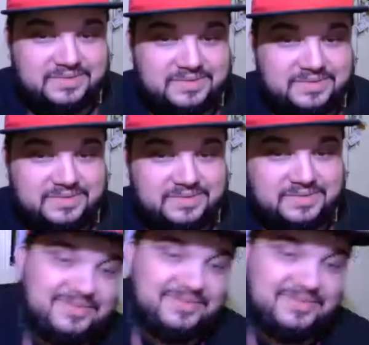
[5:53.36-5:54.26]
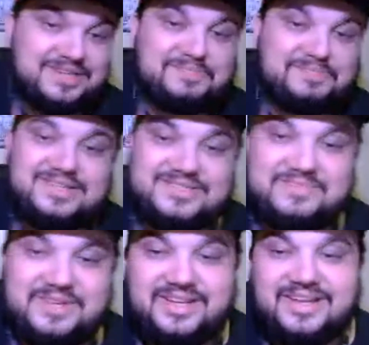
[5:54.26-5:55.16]
you gotta have a lot of sponsors,
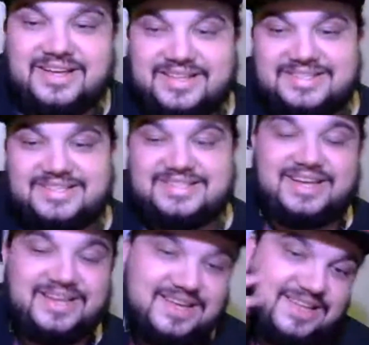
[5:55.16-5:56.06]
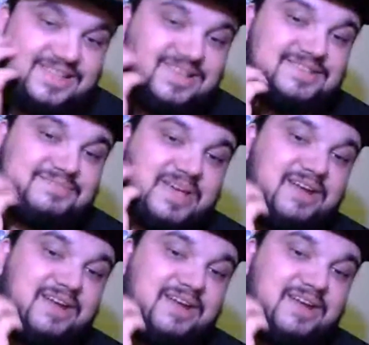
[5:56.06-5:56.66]
man. This is like this man.